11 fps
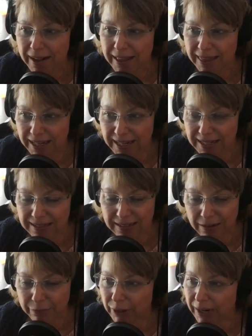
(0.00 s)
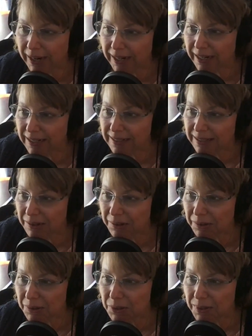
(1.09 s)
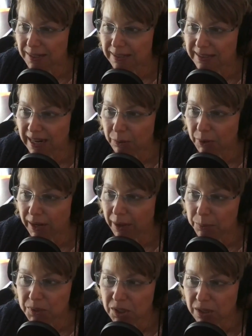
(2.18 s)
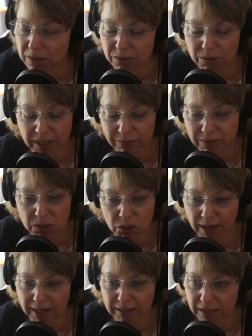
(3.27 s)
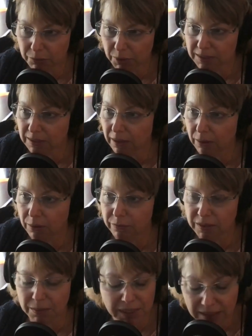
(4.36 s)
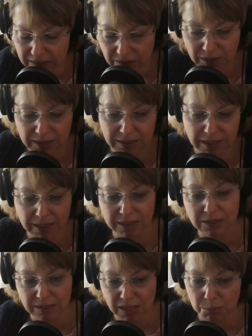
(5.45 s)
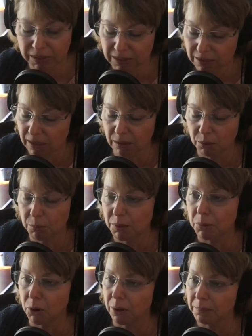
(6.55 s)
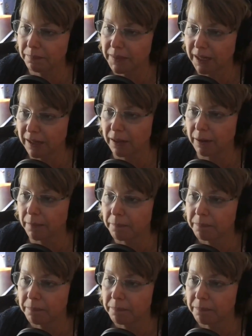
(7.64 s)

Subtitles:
these a variety. So you can take what helps you, give it a try, let the rest go. If something doesn't resonate, just keep listening. There'll be more in here.